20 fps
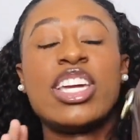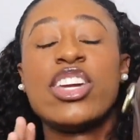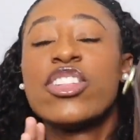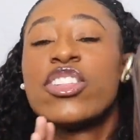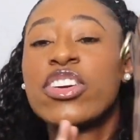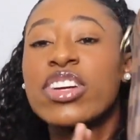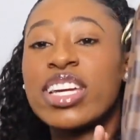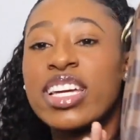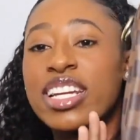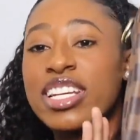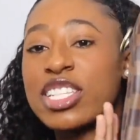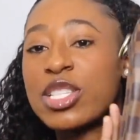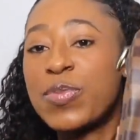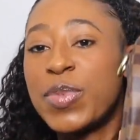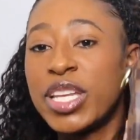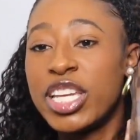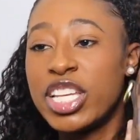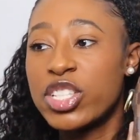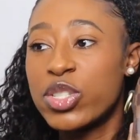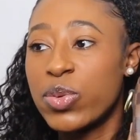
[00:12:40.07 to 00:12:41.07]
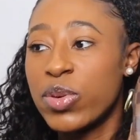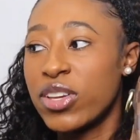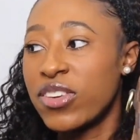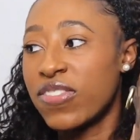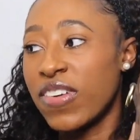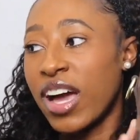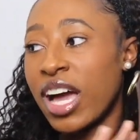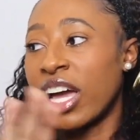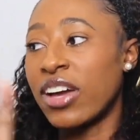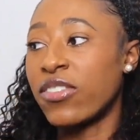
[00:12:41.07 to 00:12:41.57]
either get a Speedy
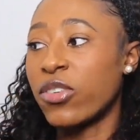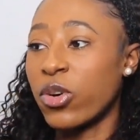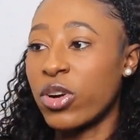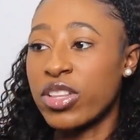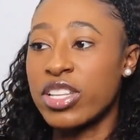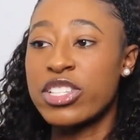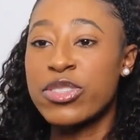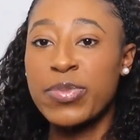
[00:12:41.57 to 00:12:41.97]
25 or the